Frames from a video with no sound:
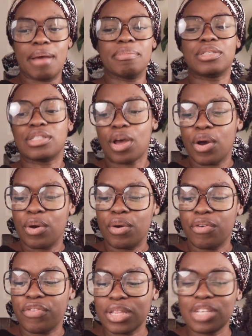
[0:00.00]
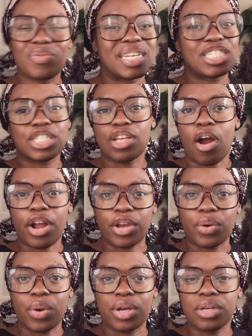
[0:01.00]
So for this one, it's just
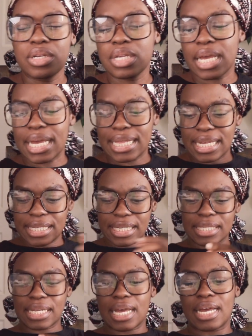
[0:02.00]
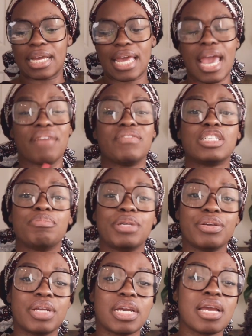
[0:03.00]
argan oil. This is a Canvas
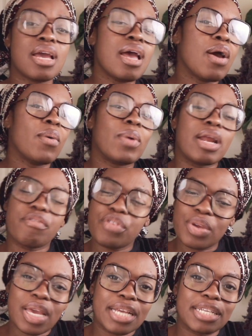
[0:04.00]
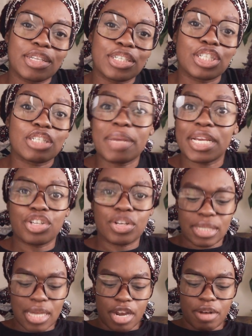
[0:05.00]
Beauty. Whatever you get, just make sure
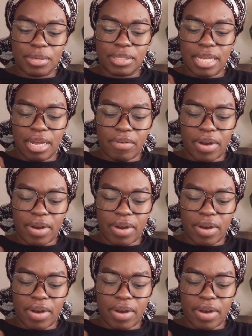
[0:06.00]
it's 100%,